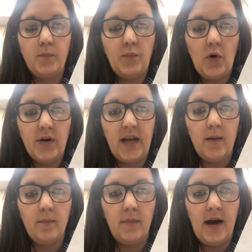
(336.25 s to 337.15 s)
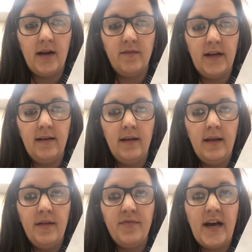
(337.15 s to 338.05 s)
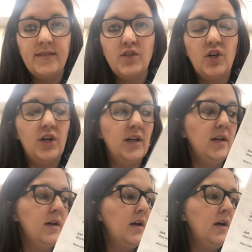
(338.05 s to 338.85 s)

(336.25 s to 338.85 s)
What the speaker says: board game out of it, that's good.